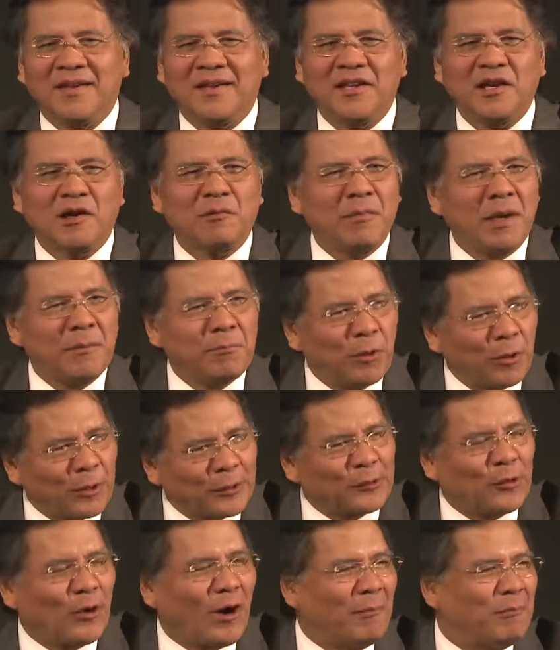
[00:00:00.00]
You remember we
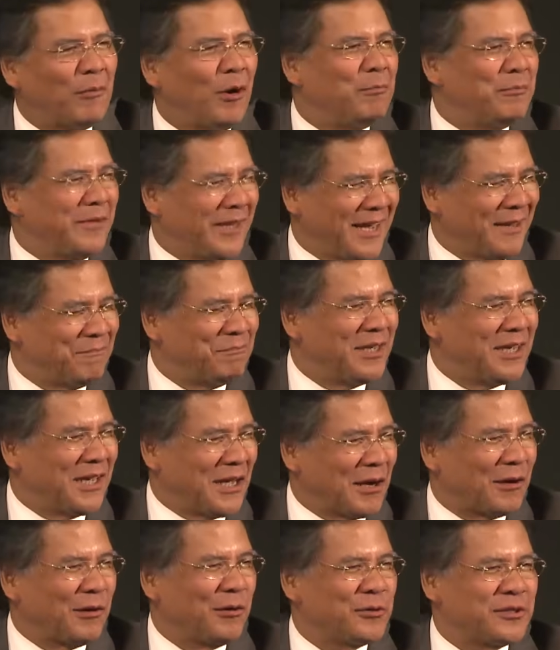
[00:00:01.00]
talked about being
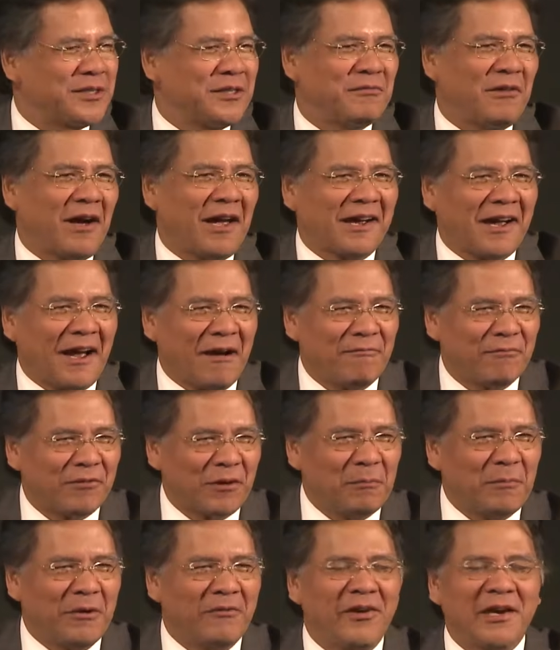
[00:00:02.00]
inclusive. I come
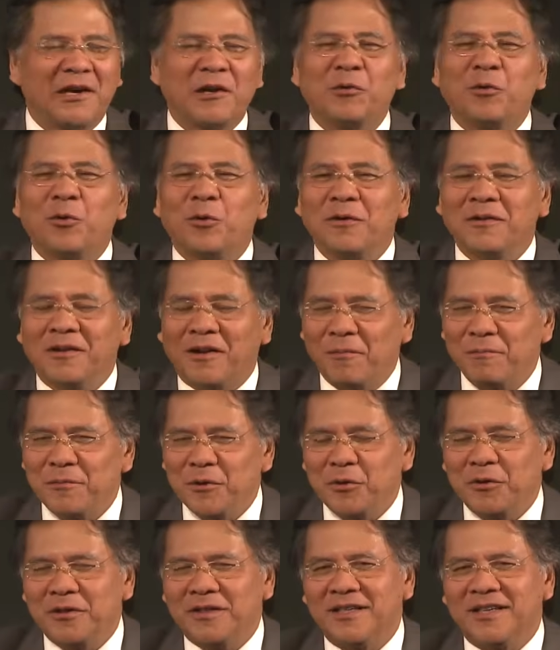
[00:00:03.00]
from a very rural
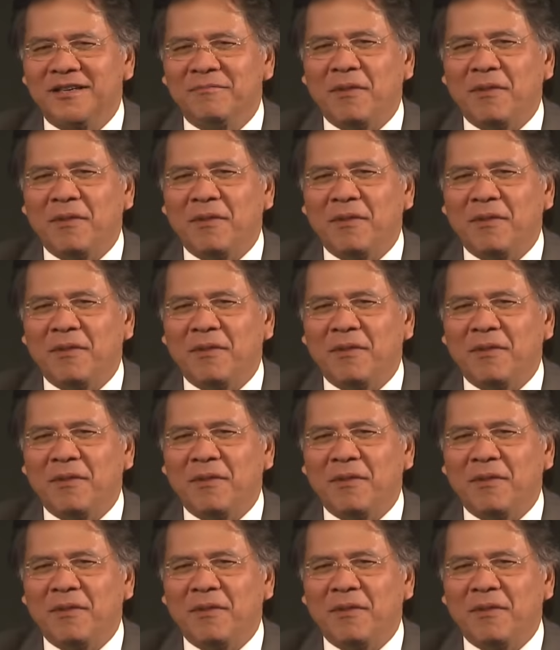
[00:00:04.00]
community.